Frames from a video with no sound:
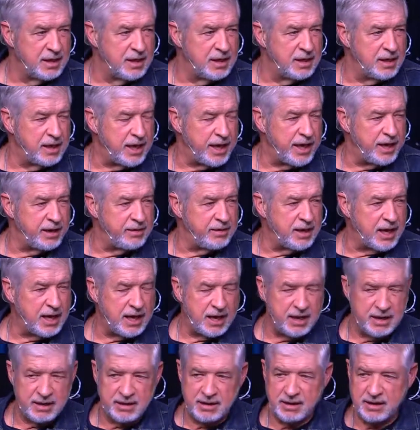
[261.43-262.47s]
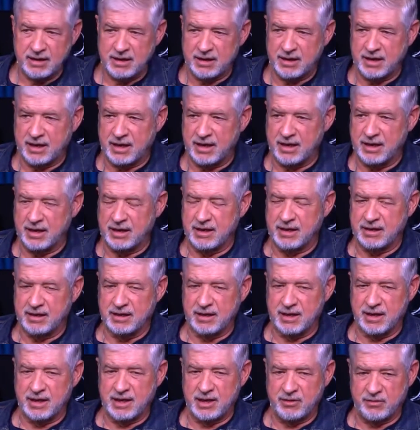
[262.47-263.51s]
And I, I,
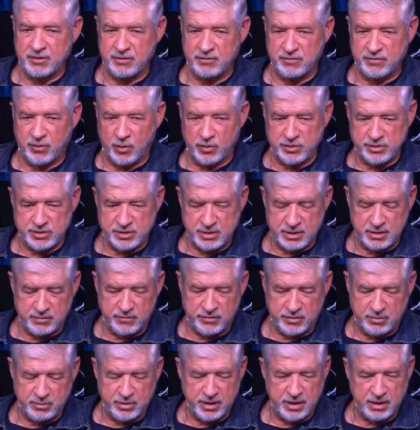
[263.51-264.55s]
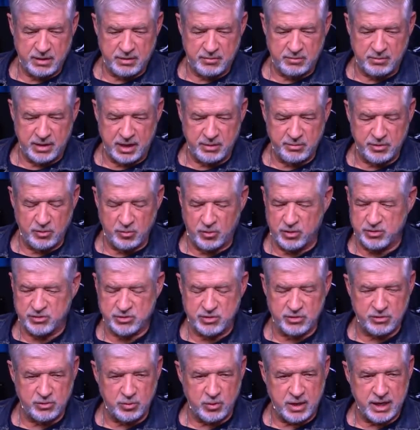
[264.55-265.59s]
I even voiced it from here maybe once
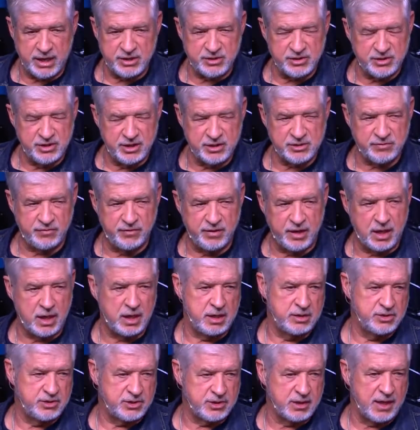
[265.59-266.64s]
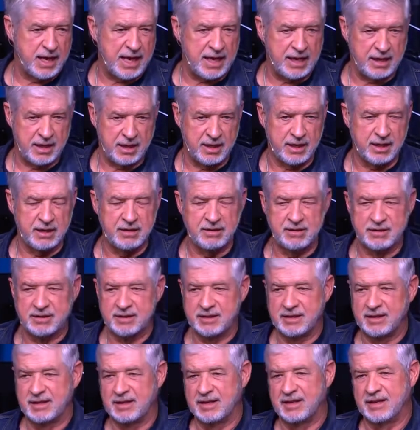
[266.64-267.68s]
or twice, just very slightly.
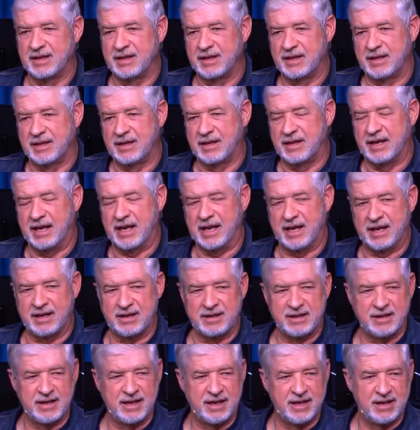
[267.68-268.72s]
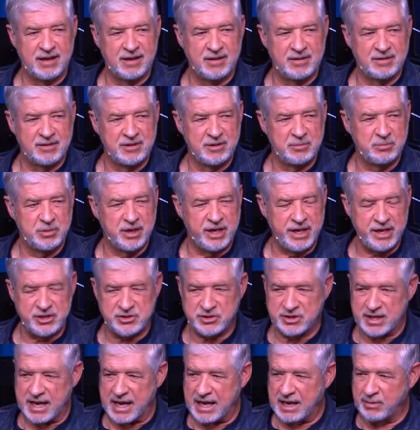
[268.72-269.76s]
And, uh, but each
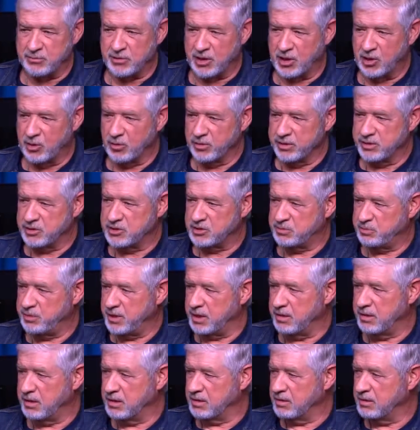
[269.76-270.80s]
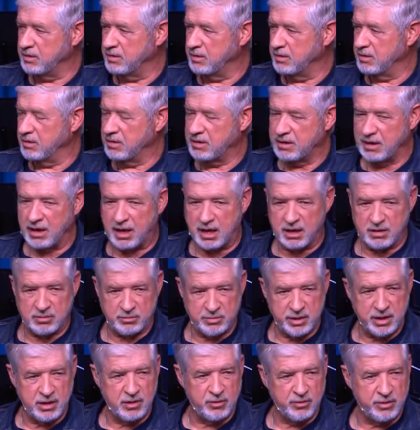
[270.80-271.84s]
time the Holy Spirit clocked
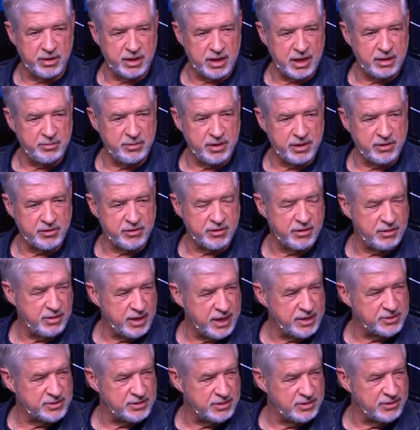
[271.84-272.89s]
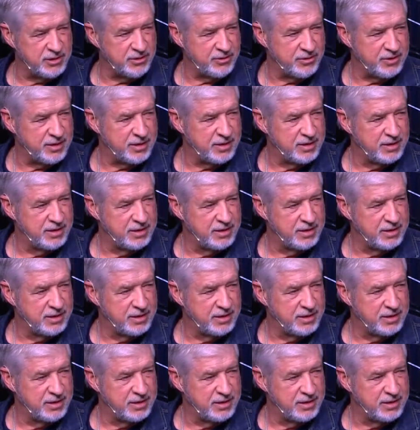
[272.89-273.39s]
me on it, gave me a correction on it.